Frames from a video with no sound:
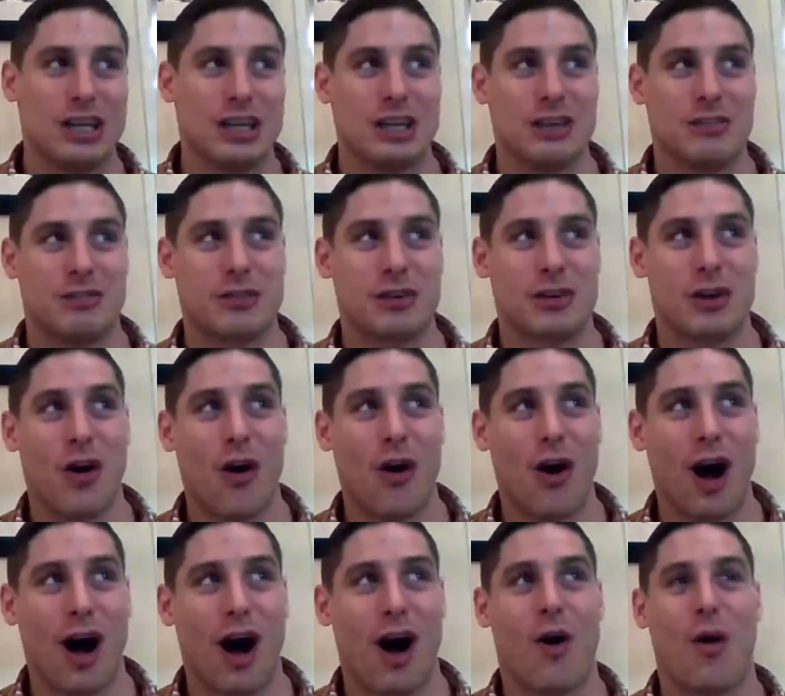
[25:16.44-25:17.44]
you've
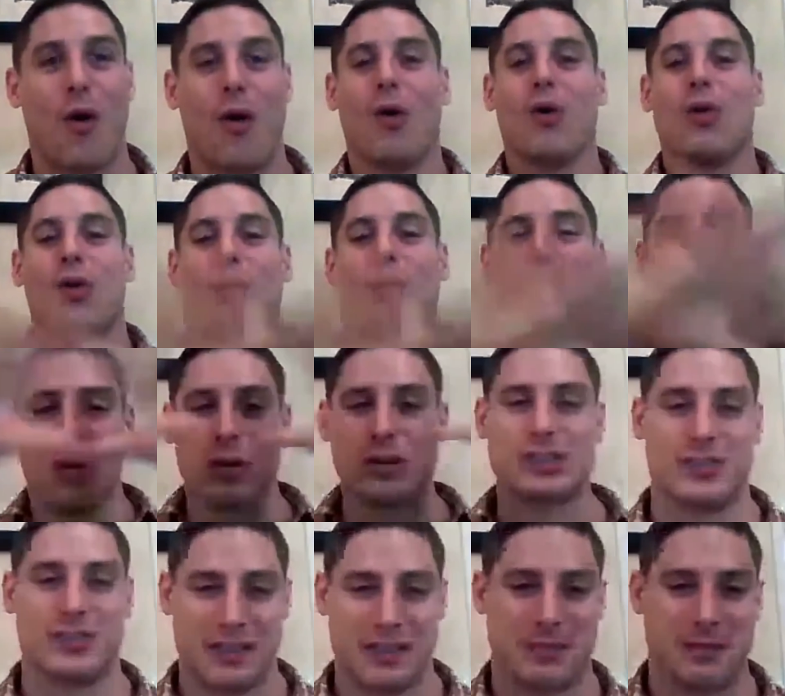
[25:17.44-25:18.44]
got a whole
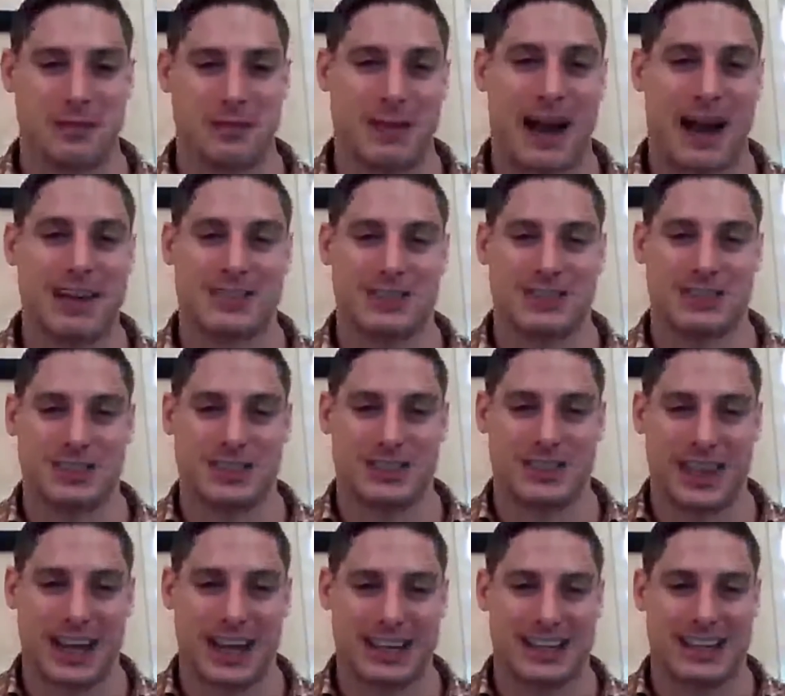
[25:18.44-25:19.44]
host of different factors
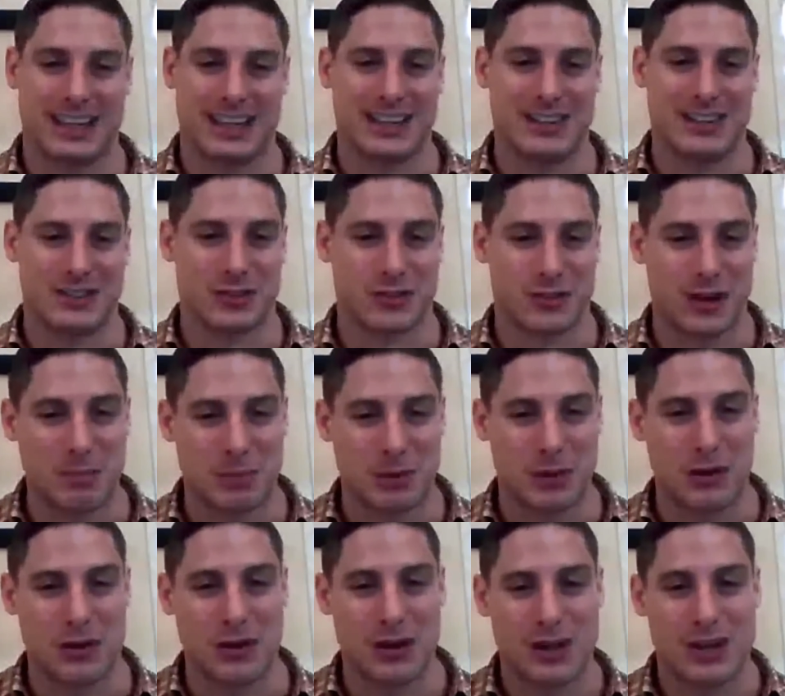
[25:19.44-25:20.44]
there that can
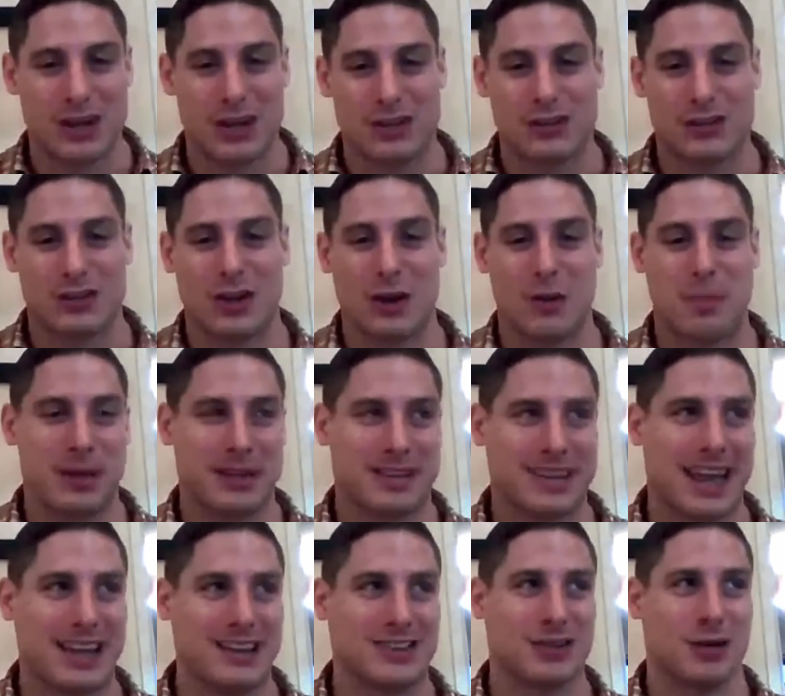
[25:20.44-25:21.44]
contribute to
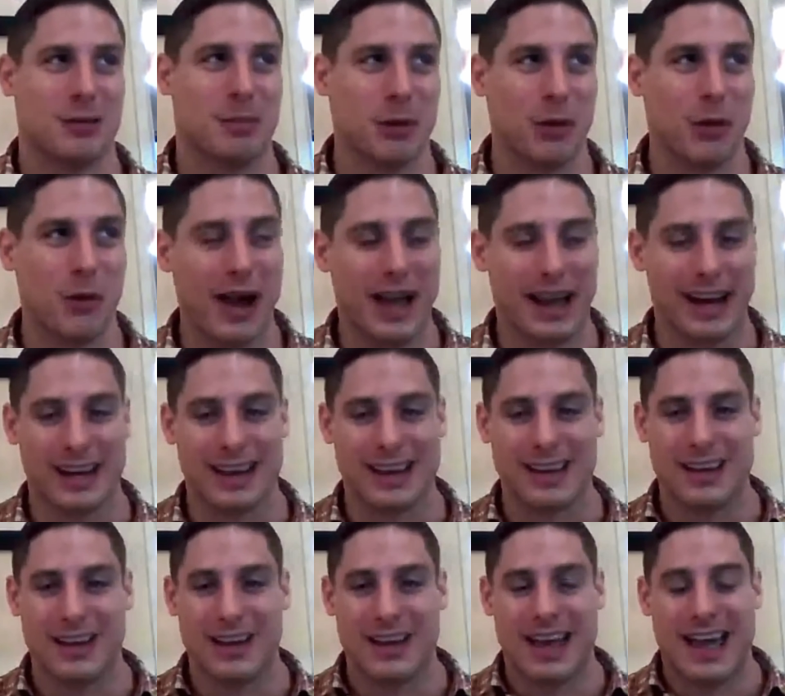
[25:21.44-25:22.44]
potential bloating.
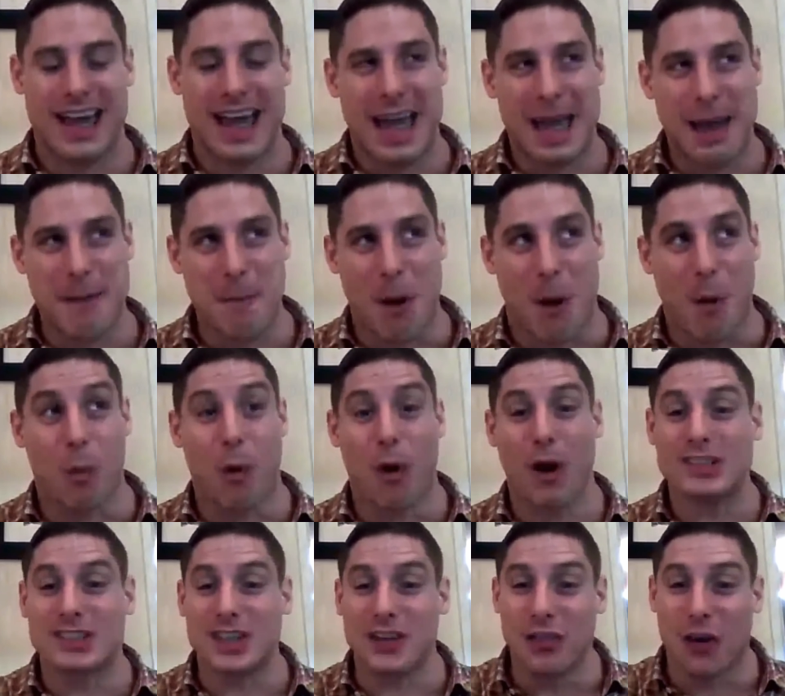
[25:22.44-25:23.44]

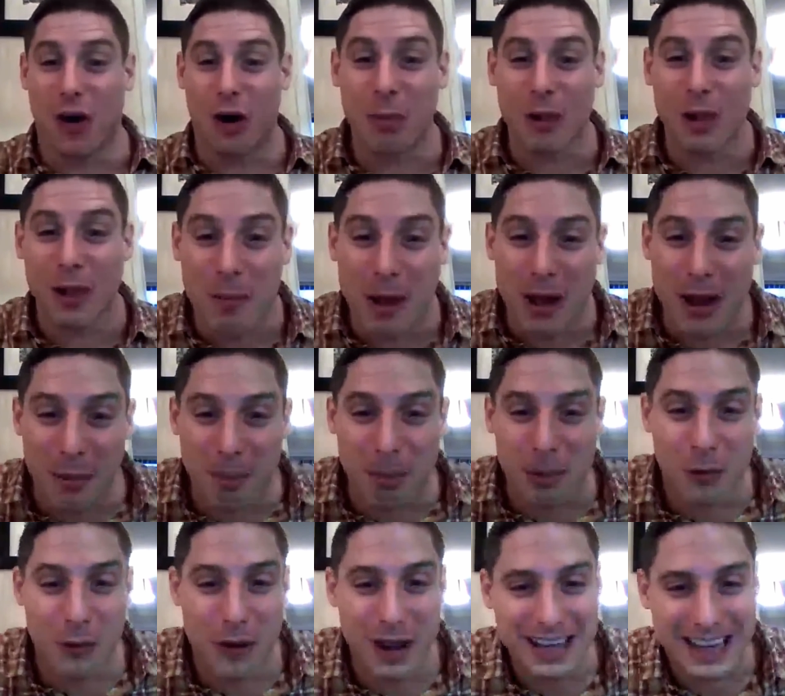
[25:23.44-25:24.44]
What is a normal amount of
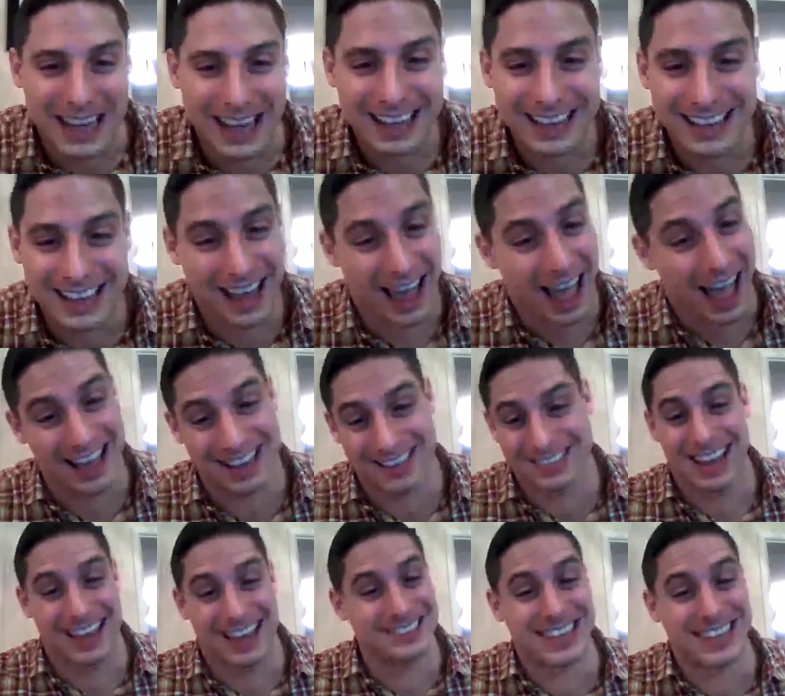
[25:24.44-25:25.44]
bloating?
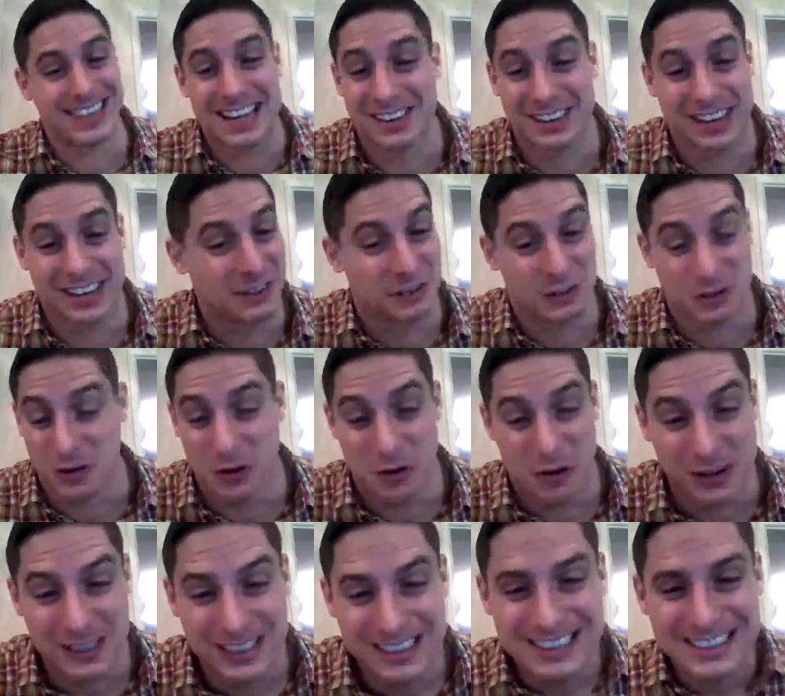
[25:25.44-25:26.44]
Genuinely, I don't
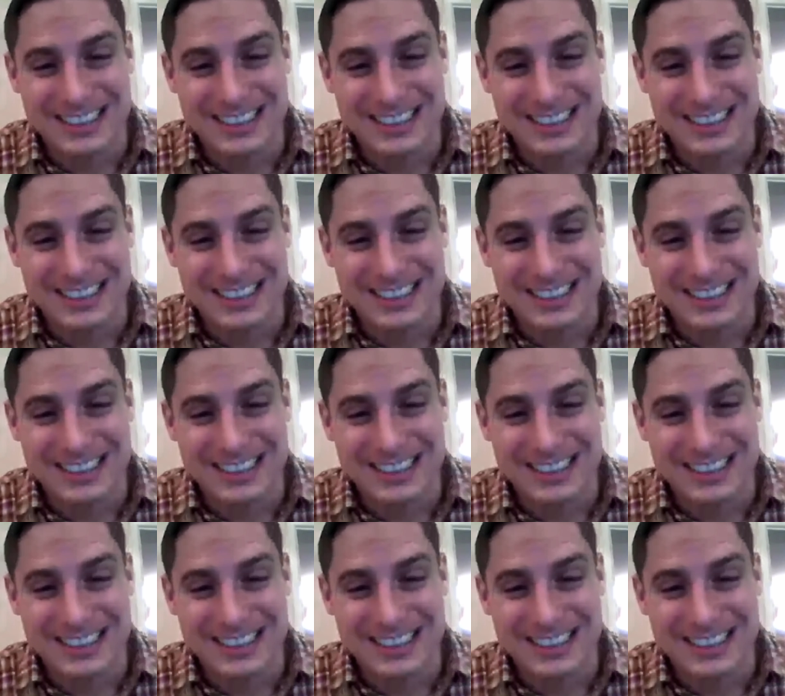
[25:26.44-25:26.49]
know.